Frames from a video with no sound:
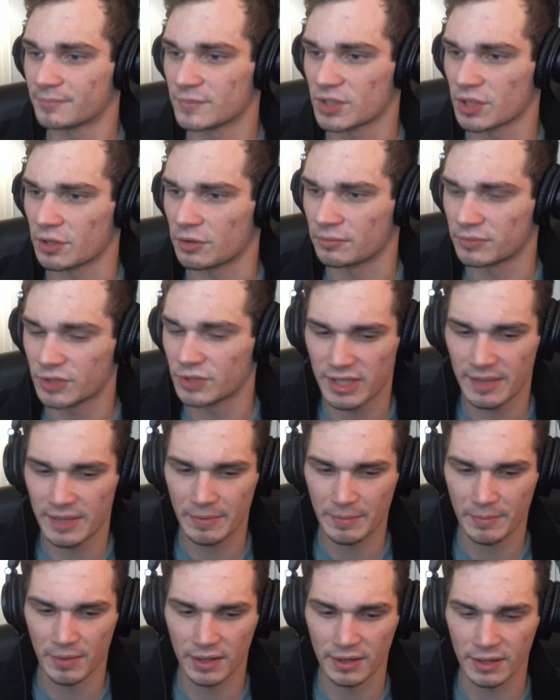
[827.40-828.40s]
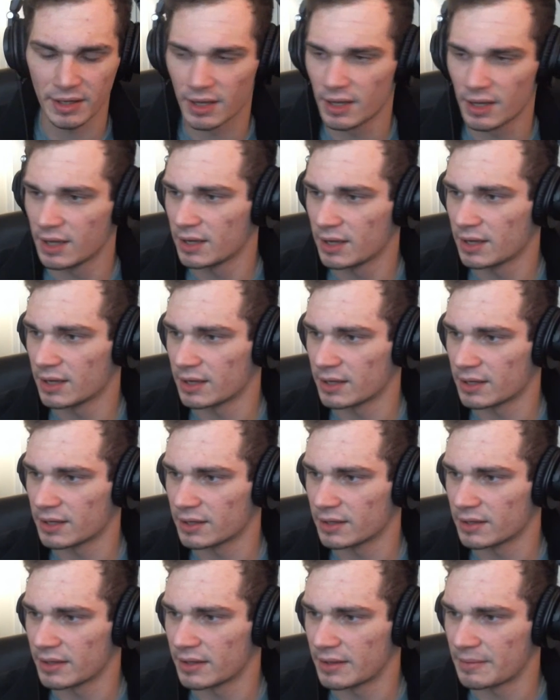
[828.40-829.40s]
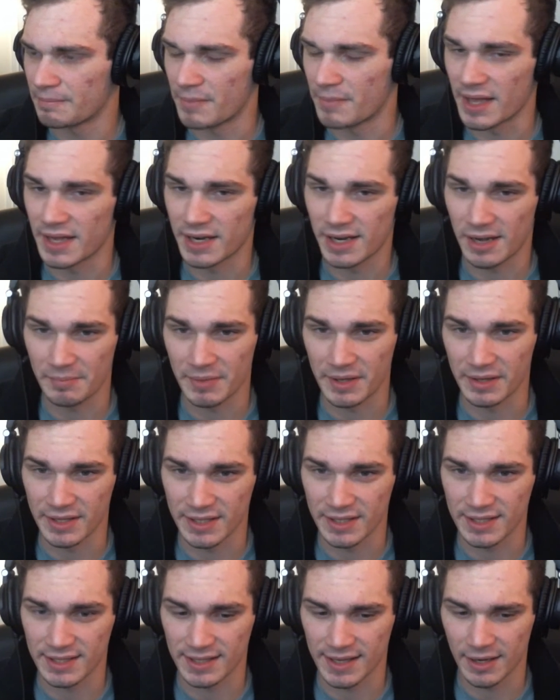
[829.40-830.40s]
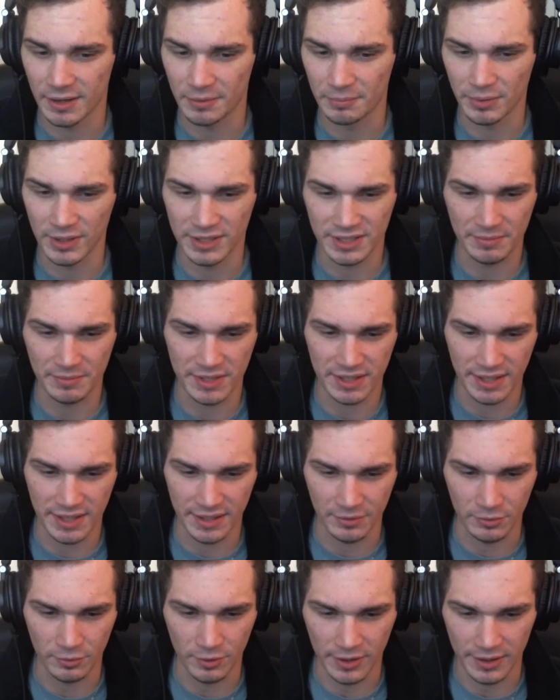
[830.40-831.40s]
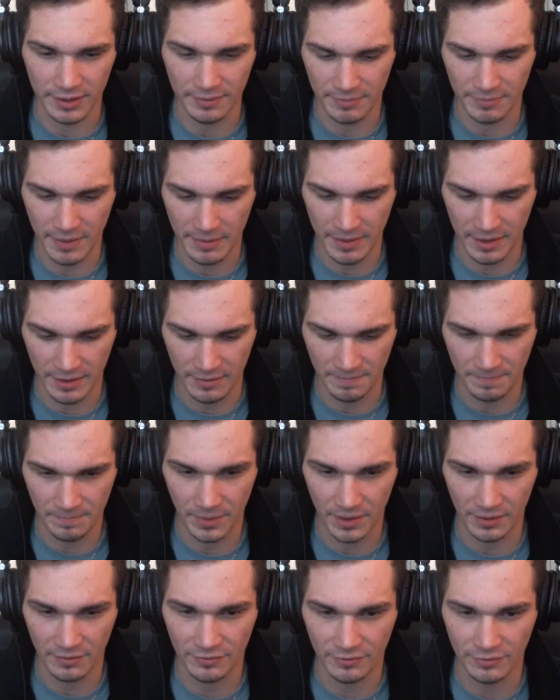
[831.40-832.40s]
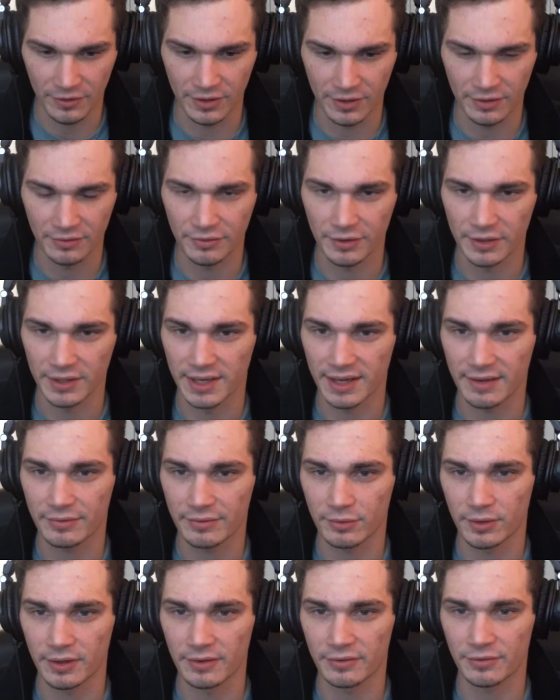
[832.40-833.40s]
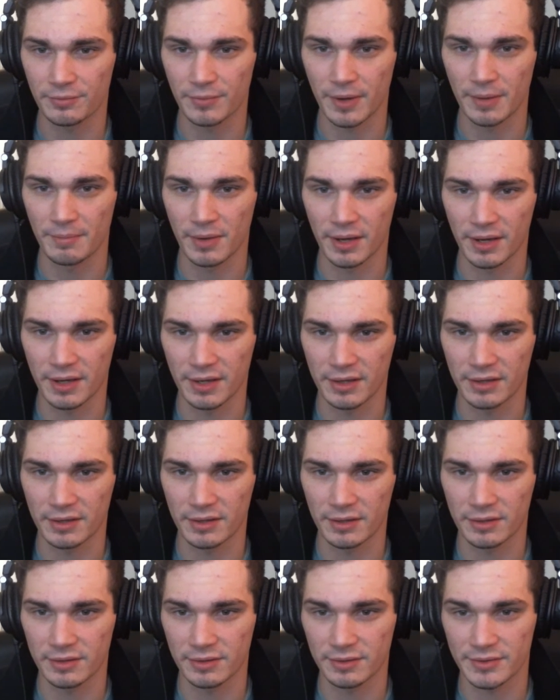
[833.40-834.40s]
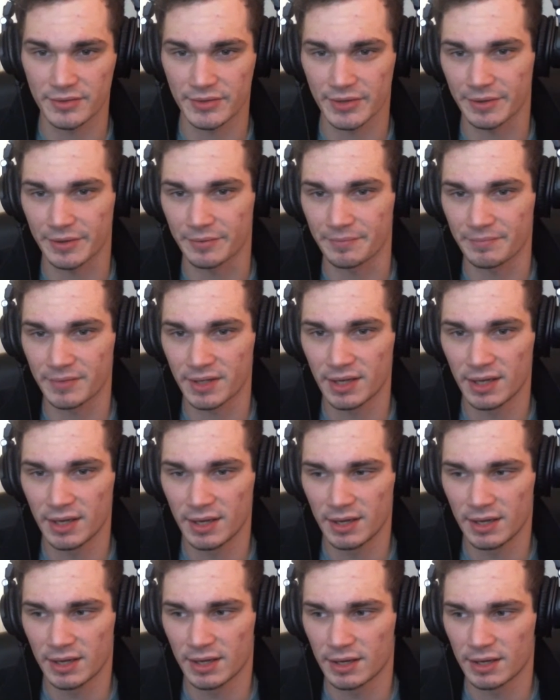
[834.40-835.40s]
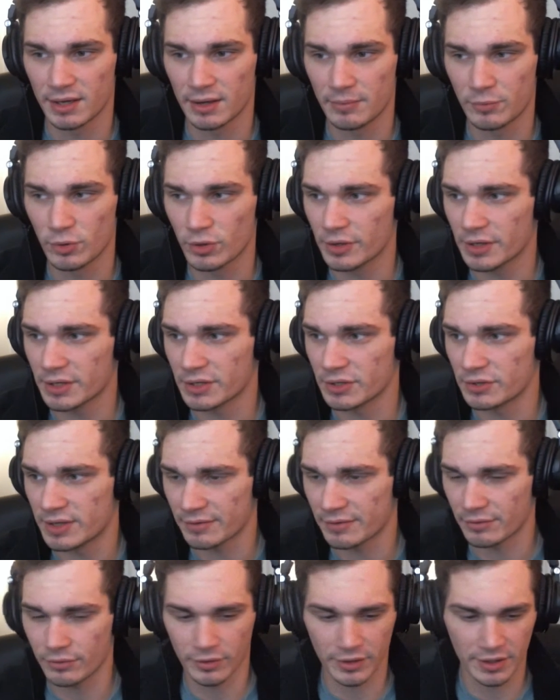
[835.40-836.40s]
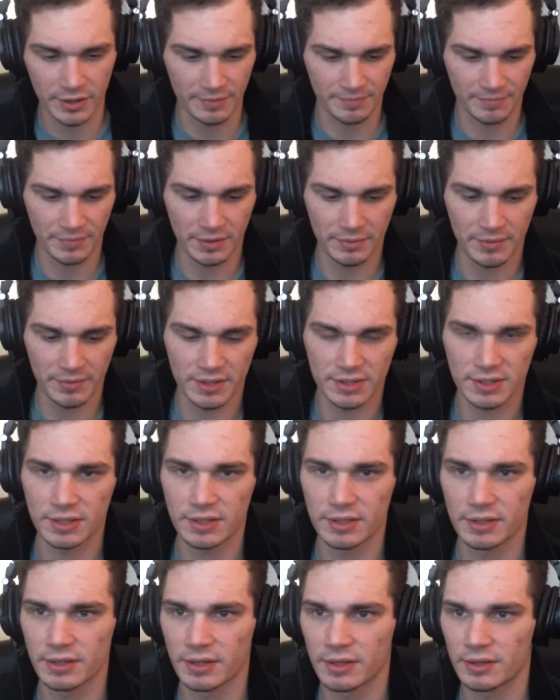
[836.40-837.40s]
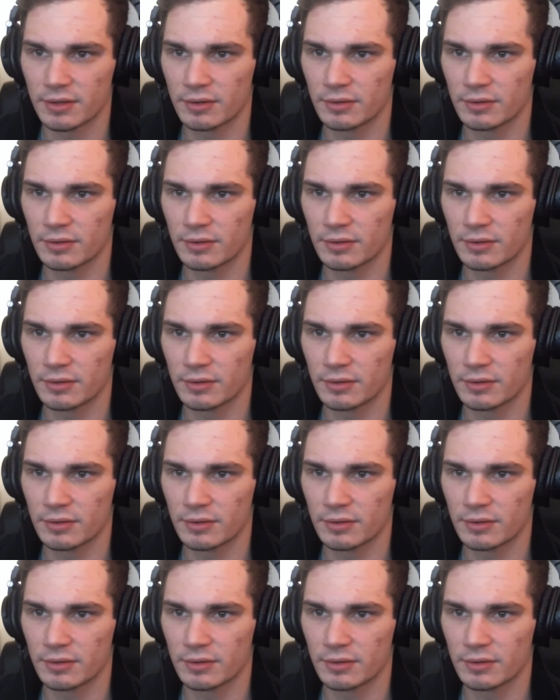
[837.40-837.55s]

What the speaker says: So just keep in mind, it may not be this loud. Plus, I'm sitting maybe a foot and a half away from my mic here. So we'll go ahead and do that for you. Let me see.